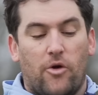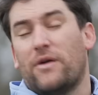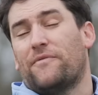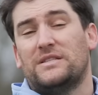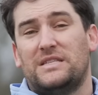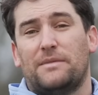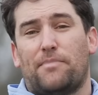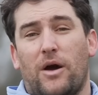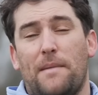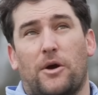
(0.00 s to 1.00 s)
or if I did
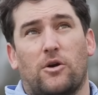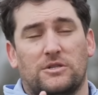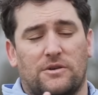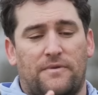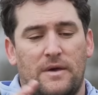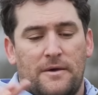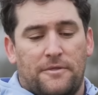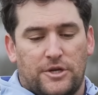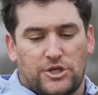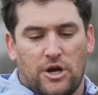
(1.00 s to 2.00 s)
buy it because of
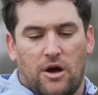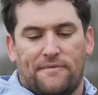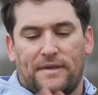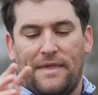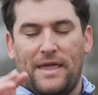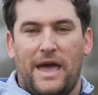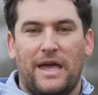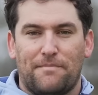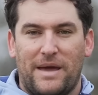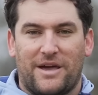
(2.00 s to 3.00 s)
the shaft and the
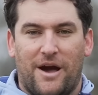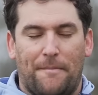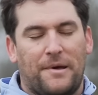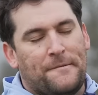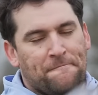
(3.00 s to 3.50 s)
head makeup,